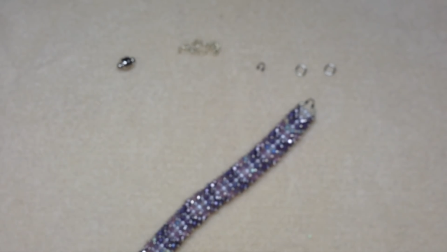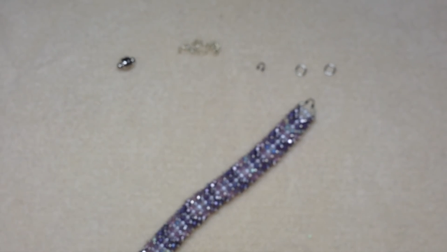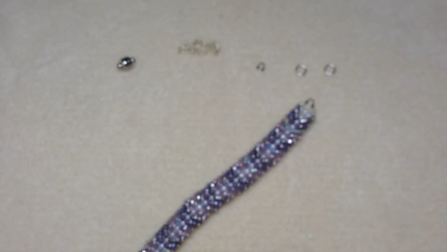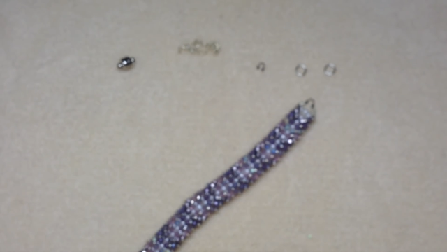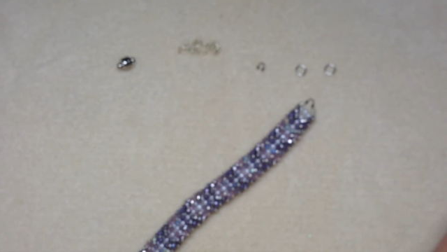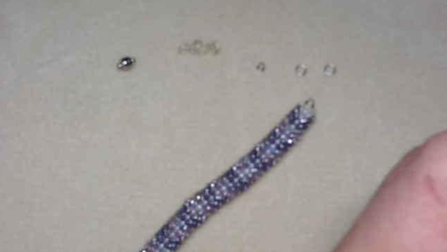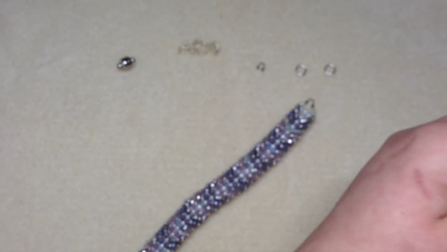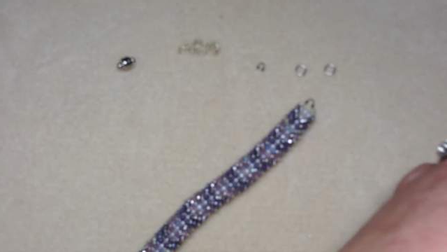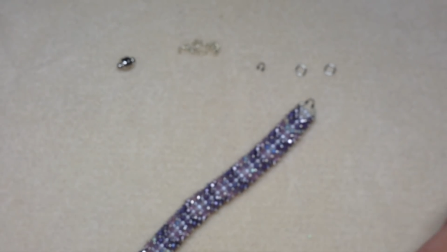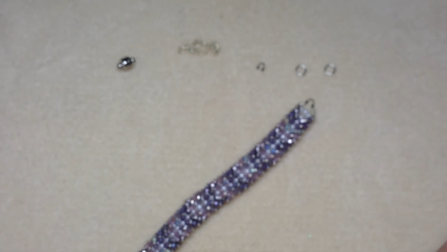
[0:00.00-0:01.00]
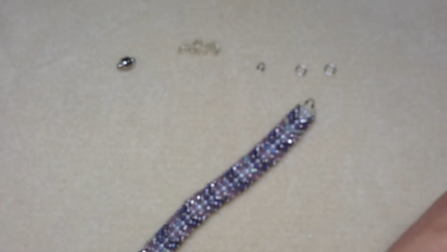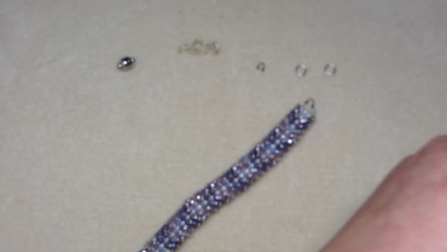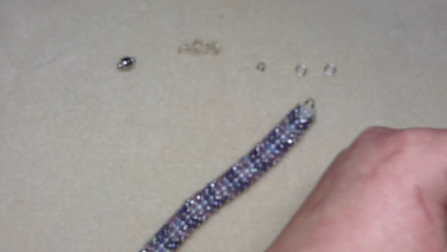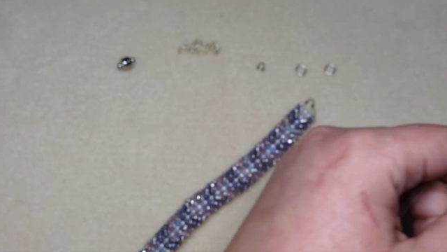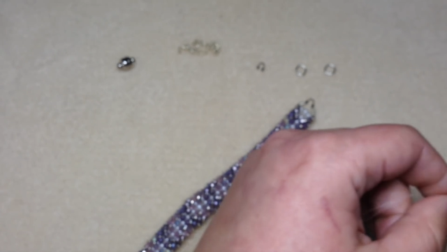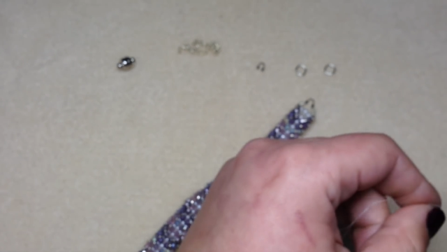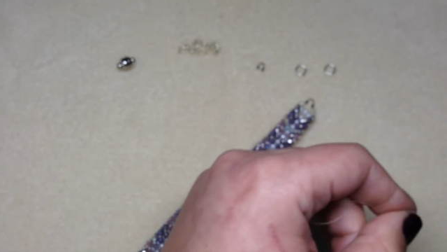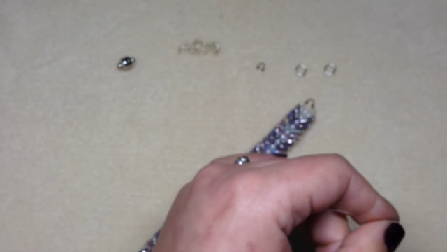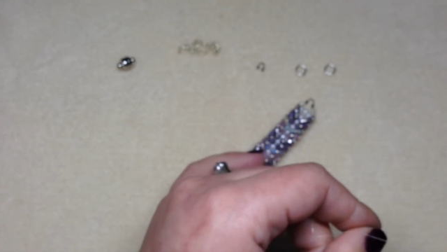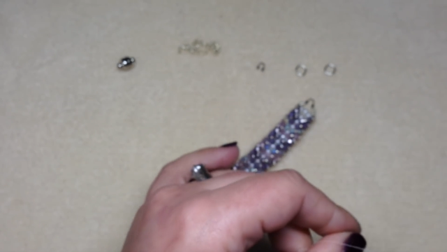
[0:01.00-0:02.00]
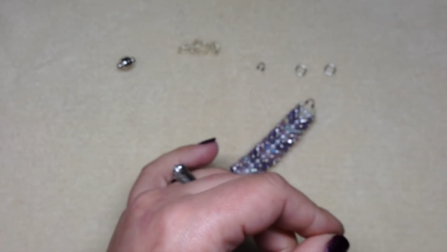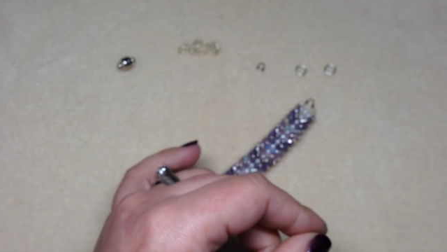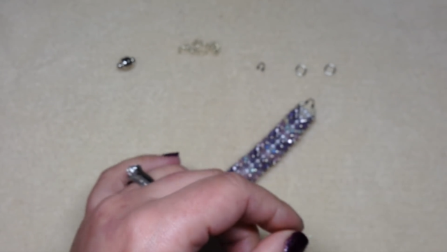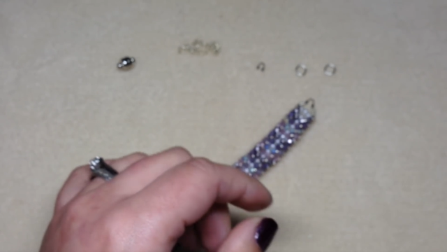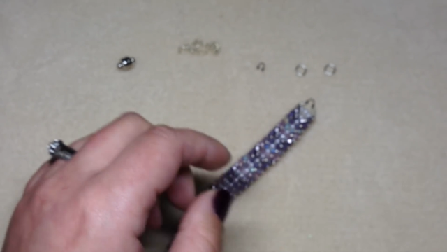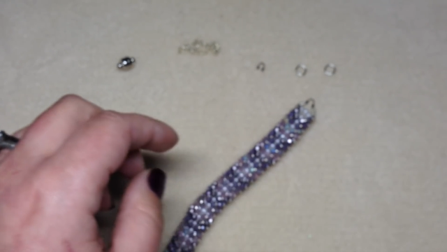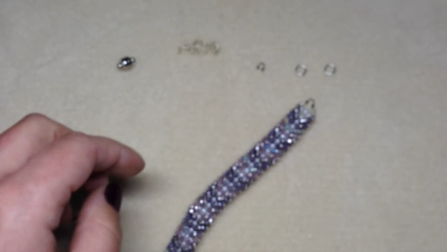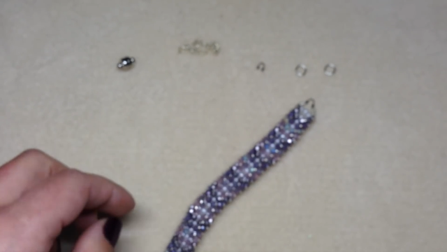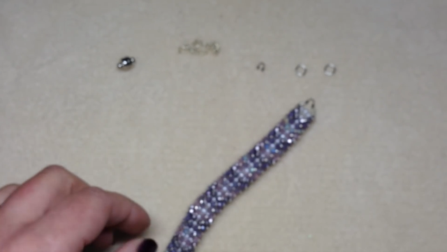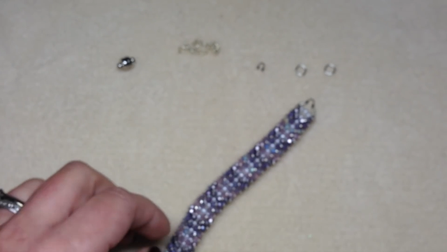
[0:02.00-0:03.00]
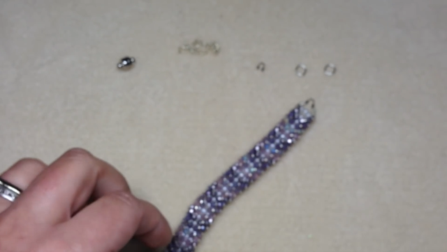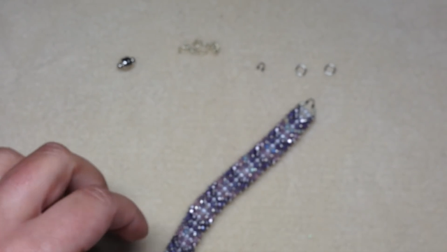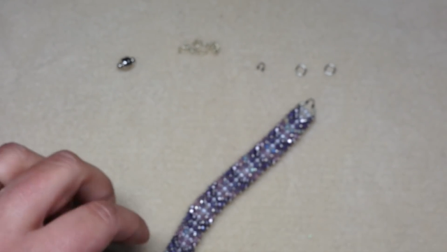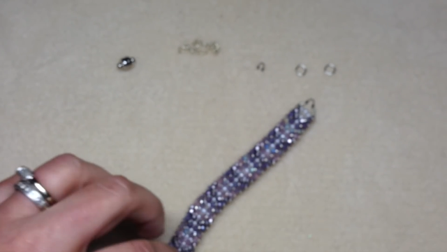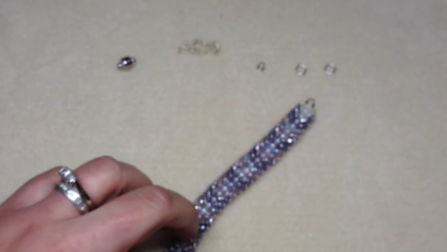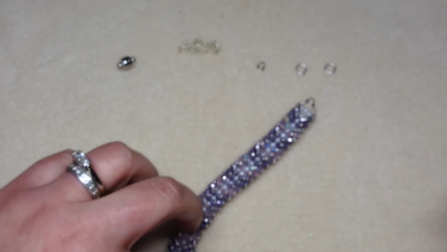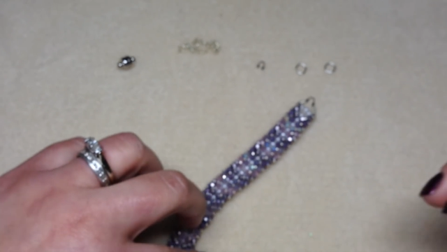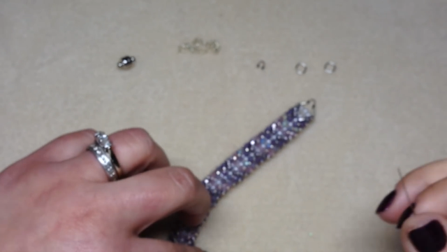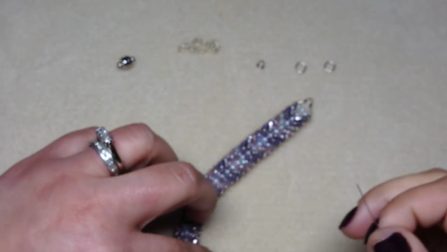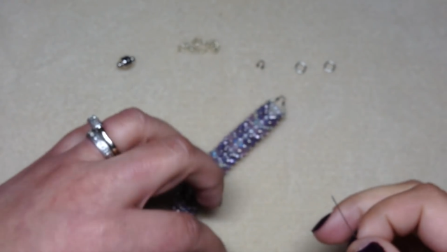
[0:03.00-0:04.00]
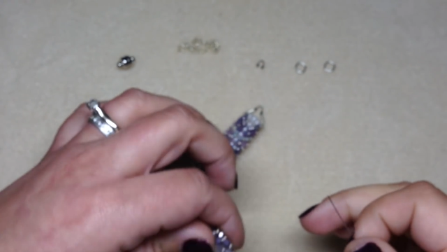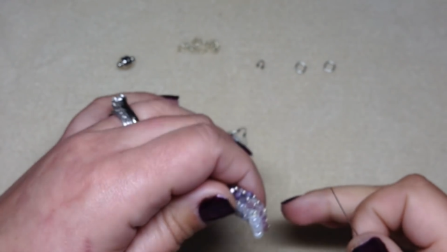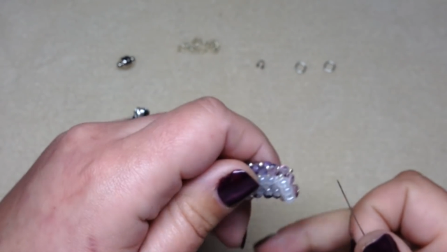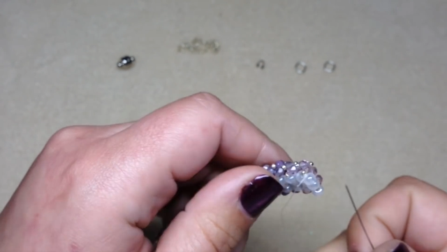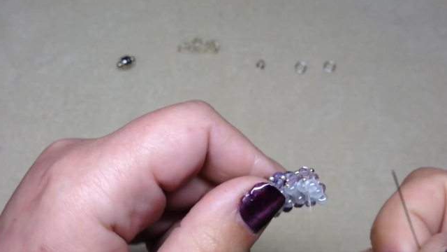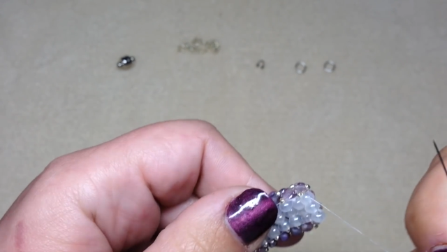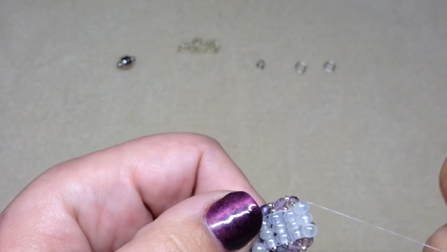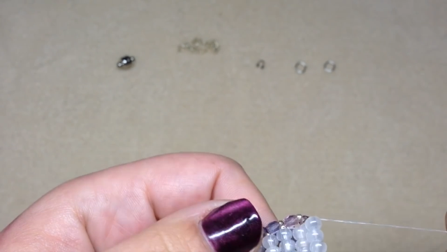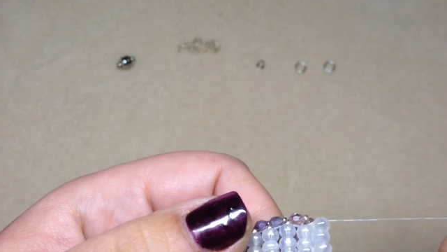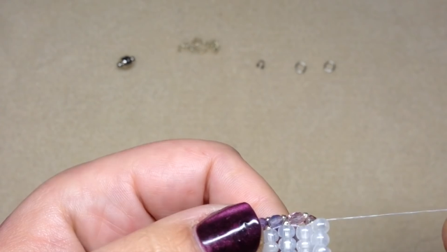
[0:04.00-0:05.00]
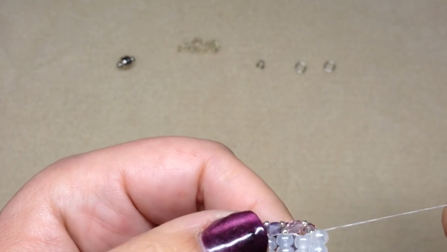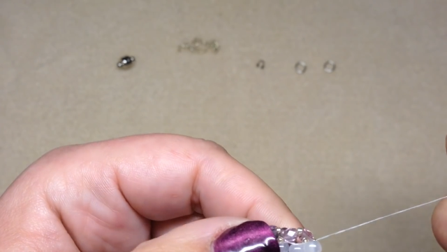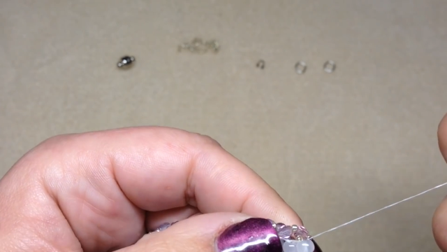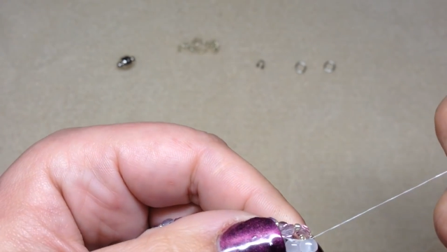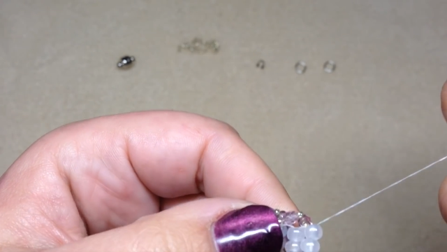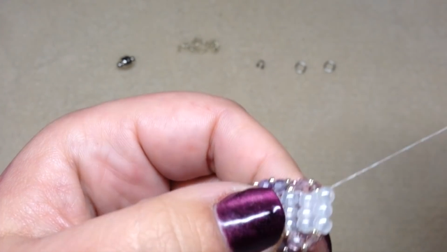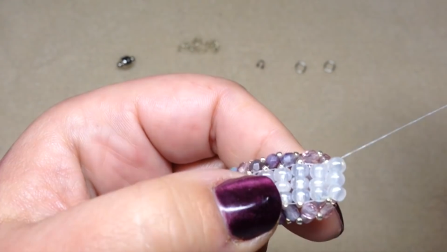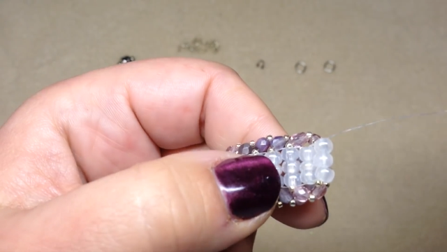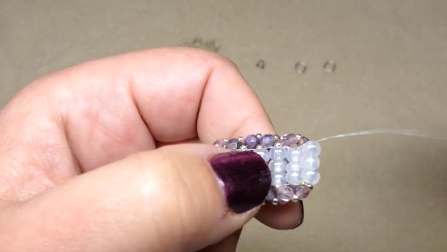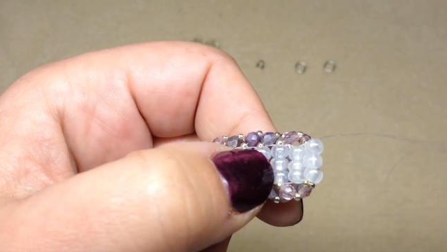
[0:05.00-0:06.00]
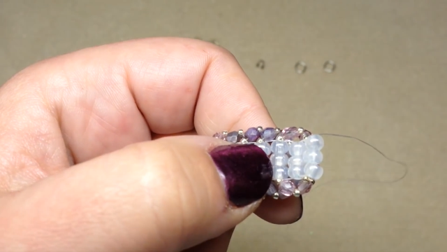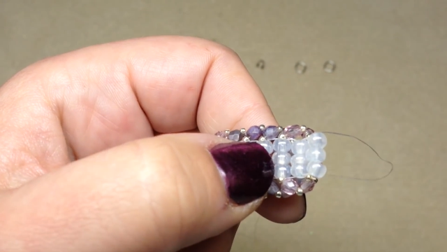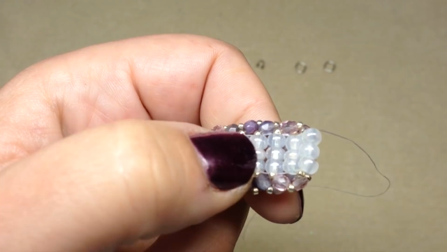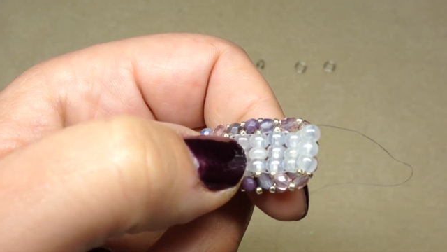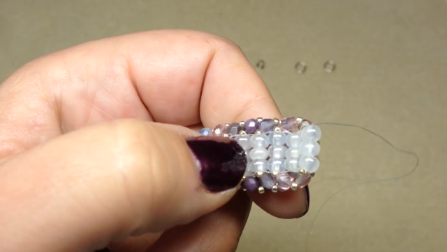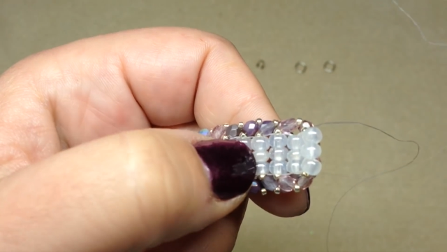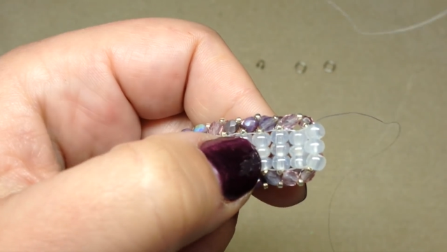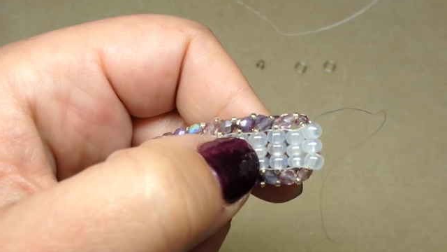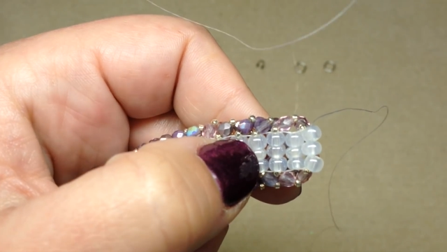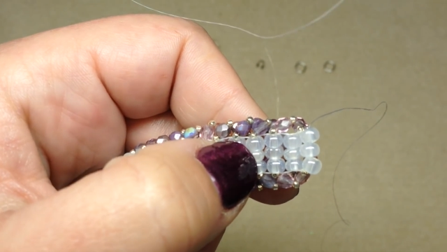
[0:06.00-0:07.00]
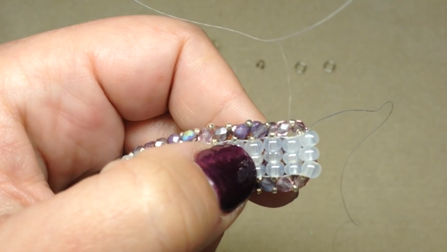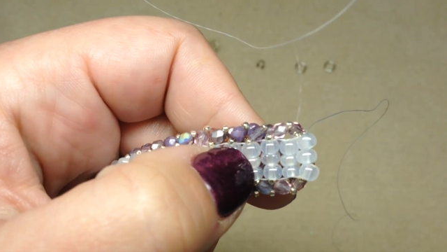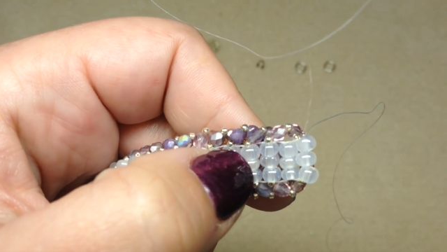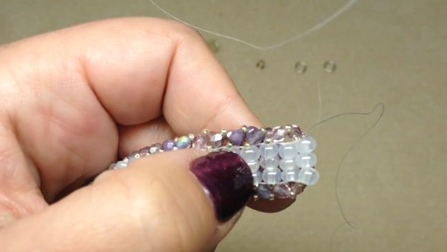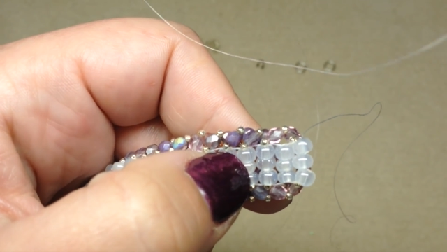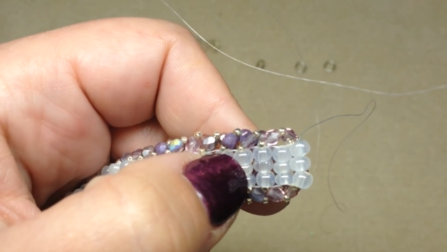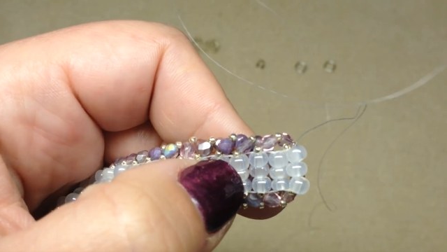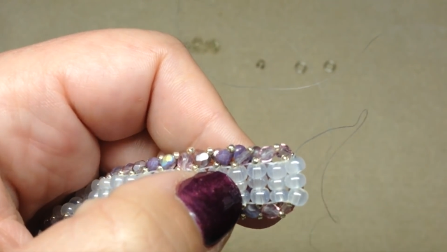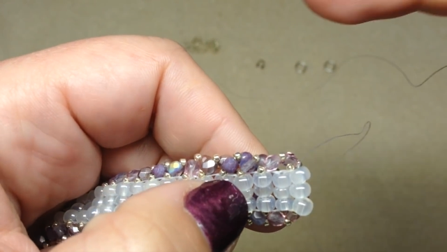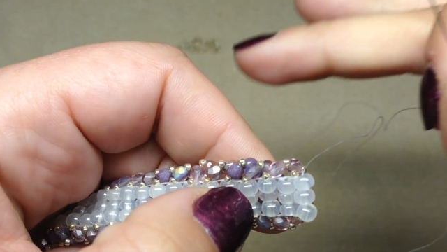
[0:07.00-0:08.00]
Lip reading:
(no speaker visible)